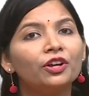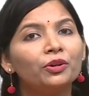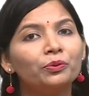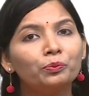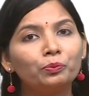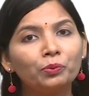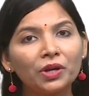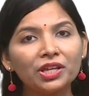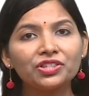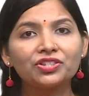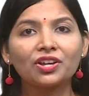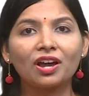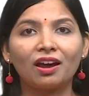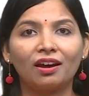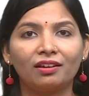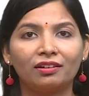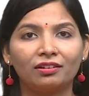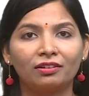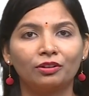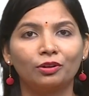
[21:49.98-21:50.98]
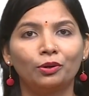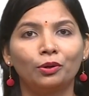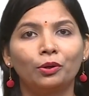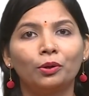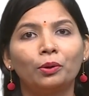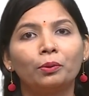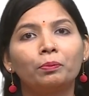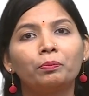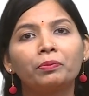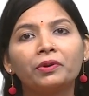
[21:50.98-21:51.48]
which are
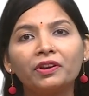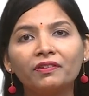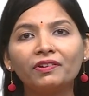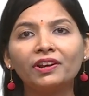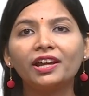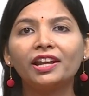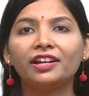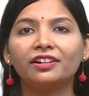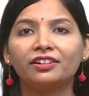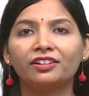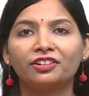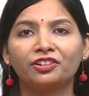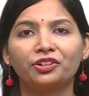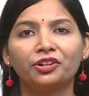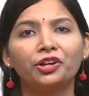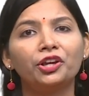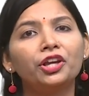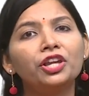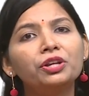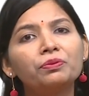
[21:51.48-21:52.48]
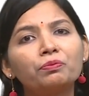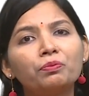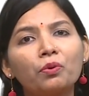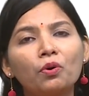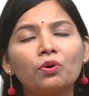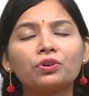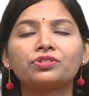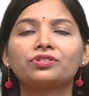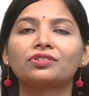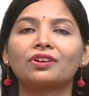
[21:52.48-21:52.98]
prevalent in
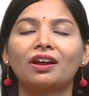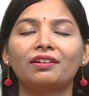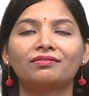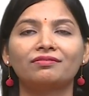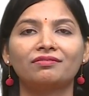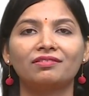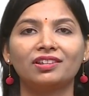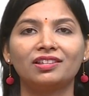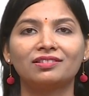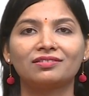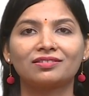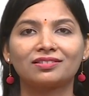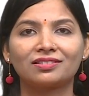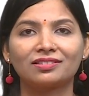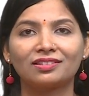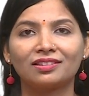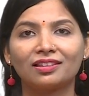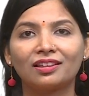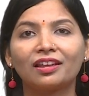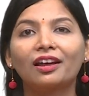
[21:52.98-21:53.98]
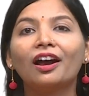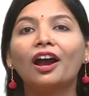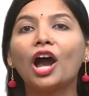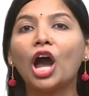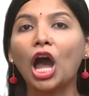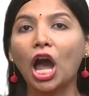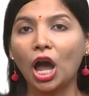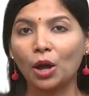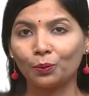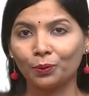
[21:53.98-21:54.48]
most countries.
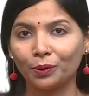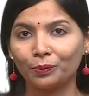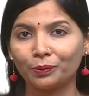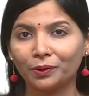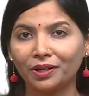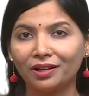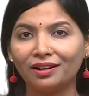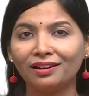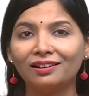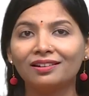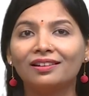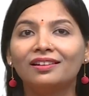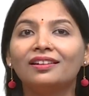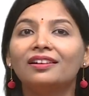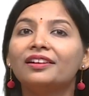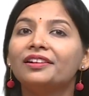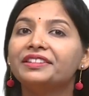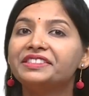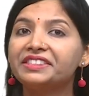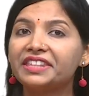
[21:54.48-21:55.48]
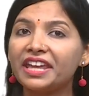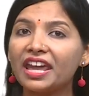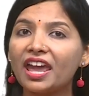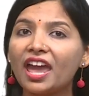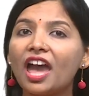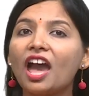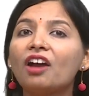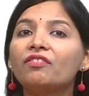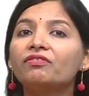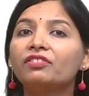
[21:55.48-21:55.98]
However, they
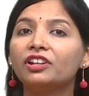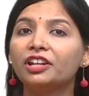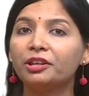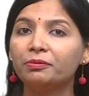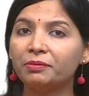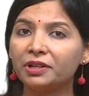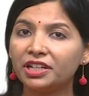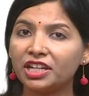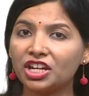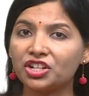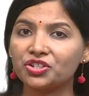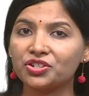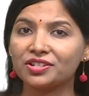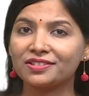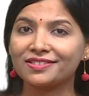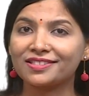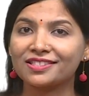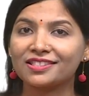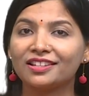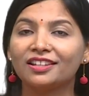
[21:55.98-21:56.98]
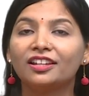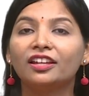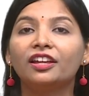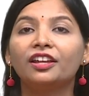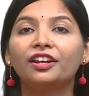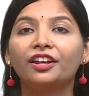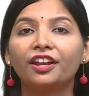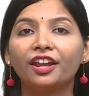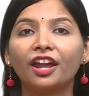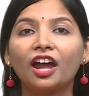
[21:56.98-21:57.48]
have limitations
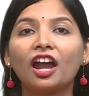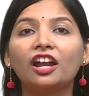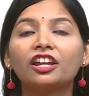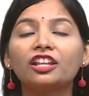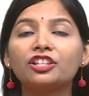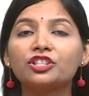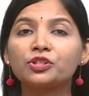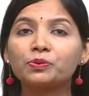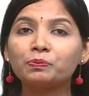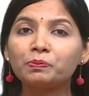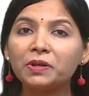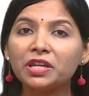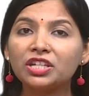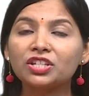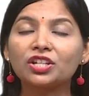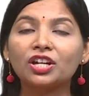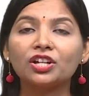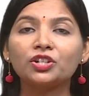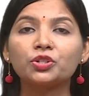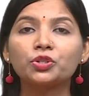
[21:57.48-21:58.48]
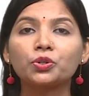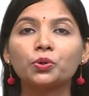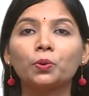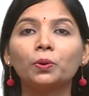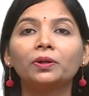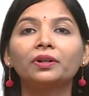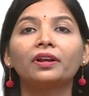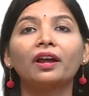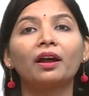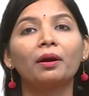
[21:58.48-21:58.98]
regarding speed
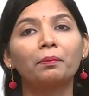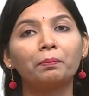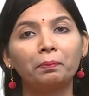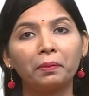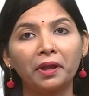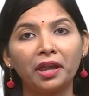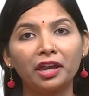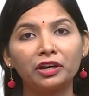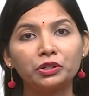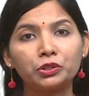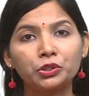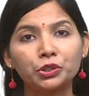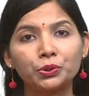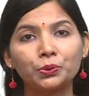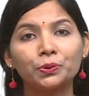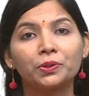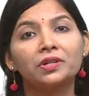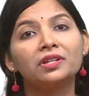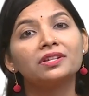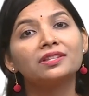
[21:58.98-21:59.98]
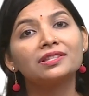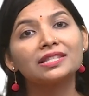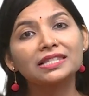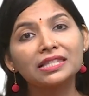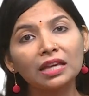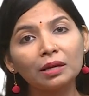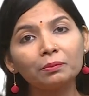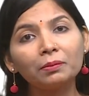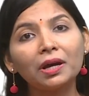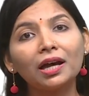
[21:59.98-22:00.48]
control compared to
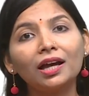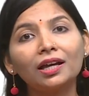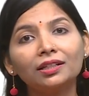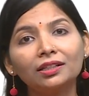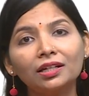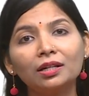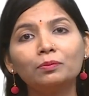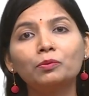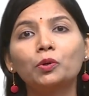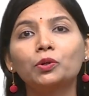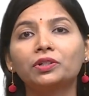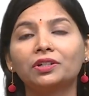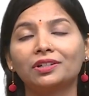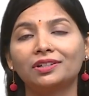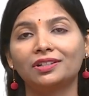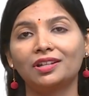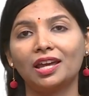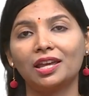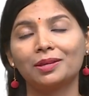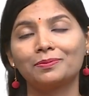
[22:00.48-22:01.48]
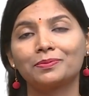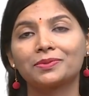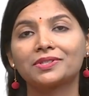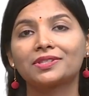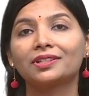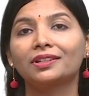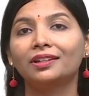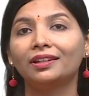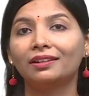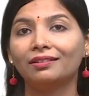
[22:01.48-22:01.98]
some other motor types
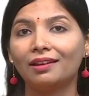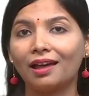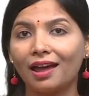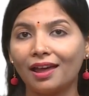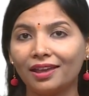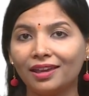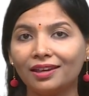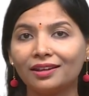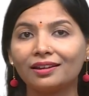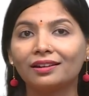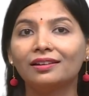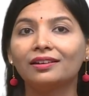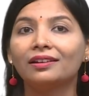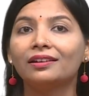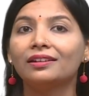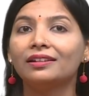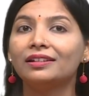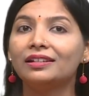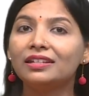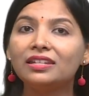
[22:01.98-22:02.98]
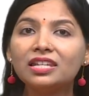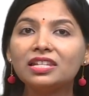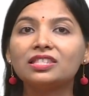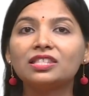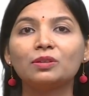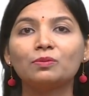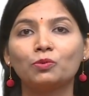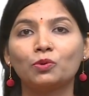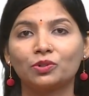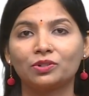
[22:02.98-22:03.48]
like
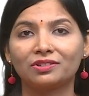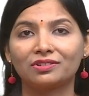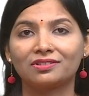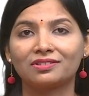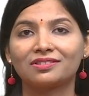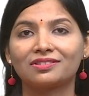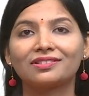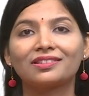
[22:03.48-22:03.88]
DC motors